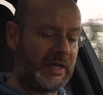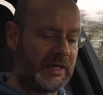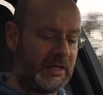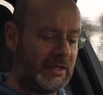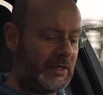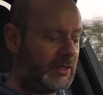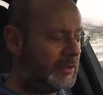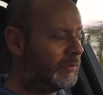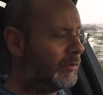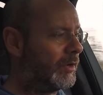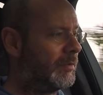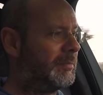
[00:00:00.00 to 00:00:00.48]

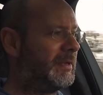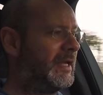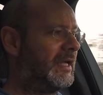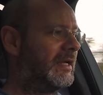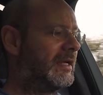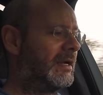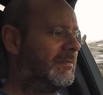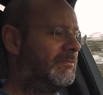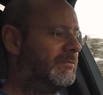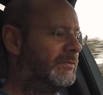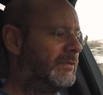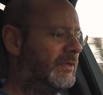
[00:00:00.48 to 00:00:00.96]
You want a bit of
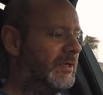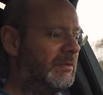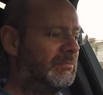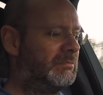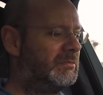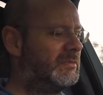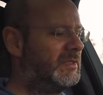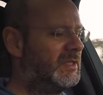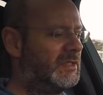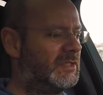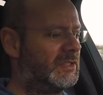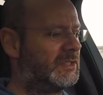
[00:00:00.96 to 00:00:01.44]
comfort,
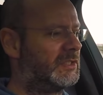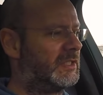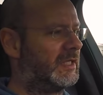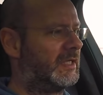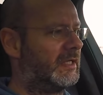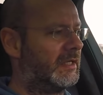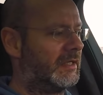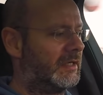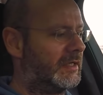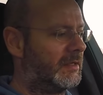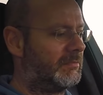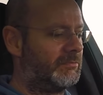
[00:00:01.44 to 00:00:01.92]
you just stick
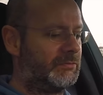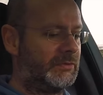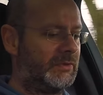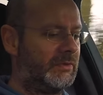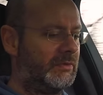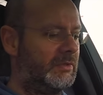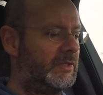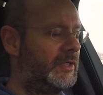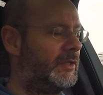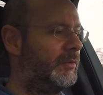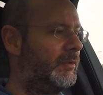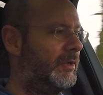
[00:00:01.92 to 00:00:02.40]
it in comfort.
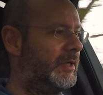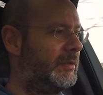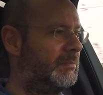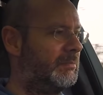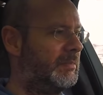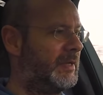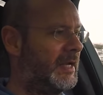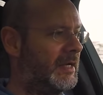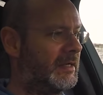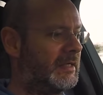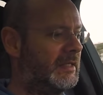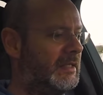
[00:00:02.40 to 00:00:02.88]
You want it
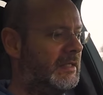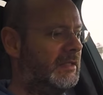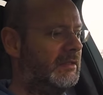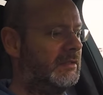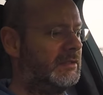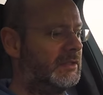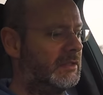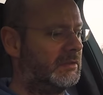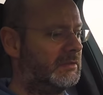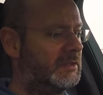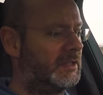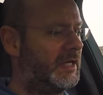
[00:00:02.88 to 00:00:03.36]
back
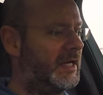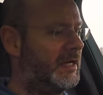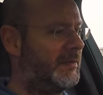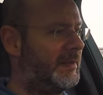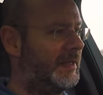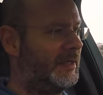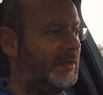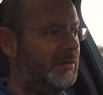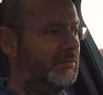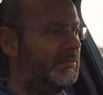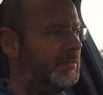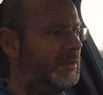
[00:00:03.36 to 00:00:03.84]
into
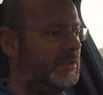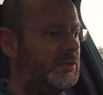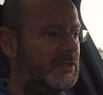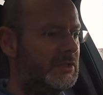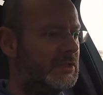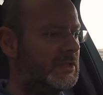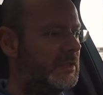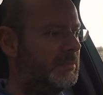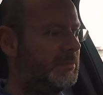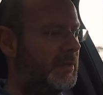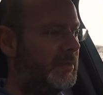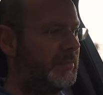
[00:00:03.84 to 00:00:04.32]
dynamic, you just
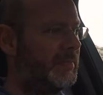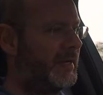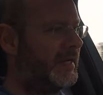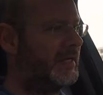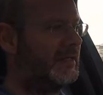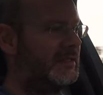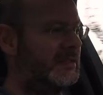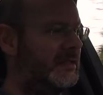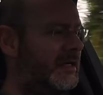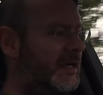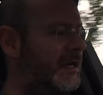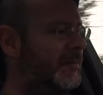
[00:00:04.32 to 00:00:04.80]
slip it back
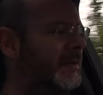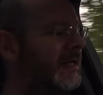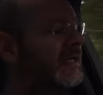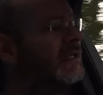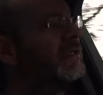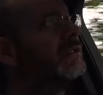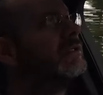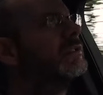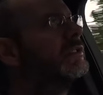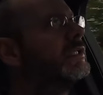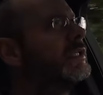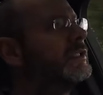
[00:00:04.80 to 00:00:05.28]
in dynamic.
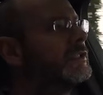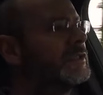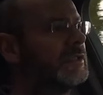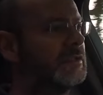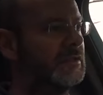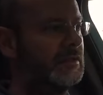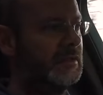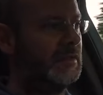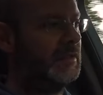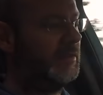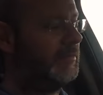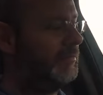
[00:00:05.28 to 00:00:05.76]
Just
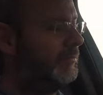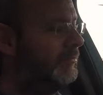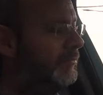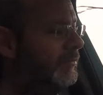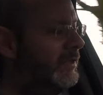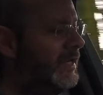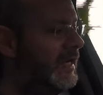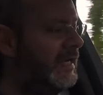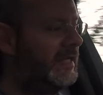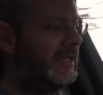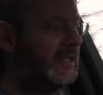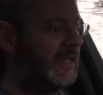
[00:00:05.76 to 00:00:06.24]

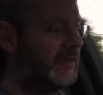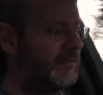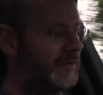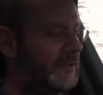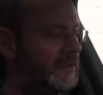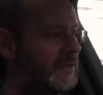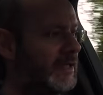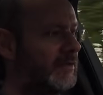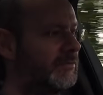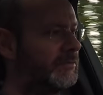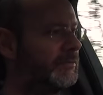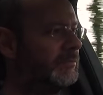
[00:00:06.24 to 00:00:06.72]
really clever
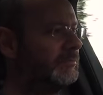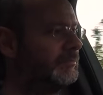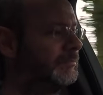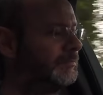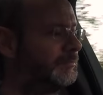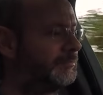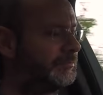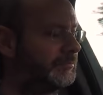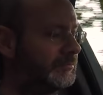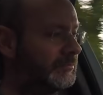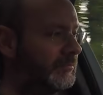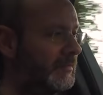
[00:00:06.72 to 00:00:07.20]
stuff.
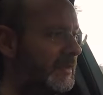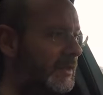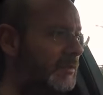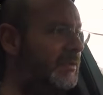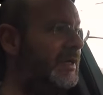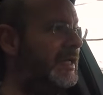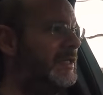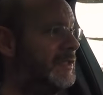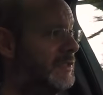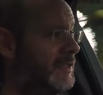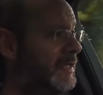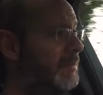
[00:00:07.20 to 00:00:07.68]

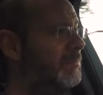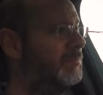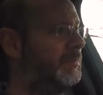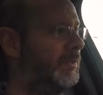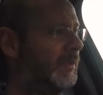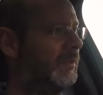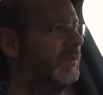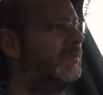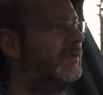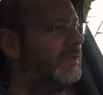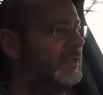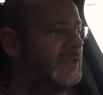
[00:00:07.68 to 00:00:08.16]
Really
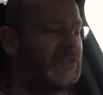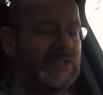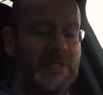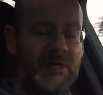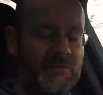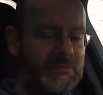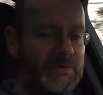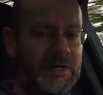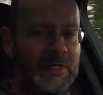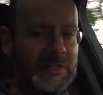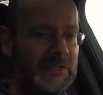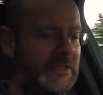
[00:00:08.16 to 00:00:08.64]
simple
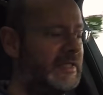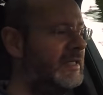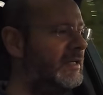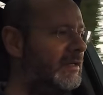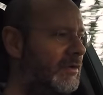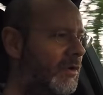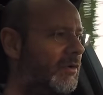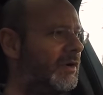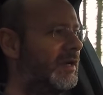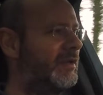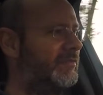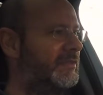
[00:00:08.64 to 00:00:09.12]
stuff, actually.
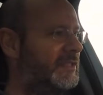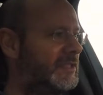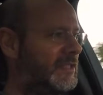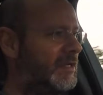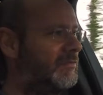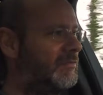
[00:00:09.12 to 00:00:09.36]
Not clever stuff,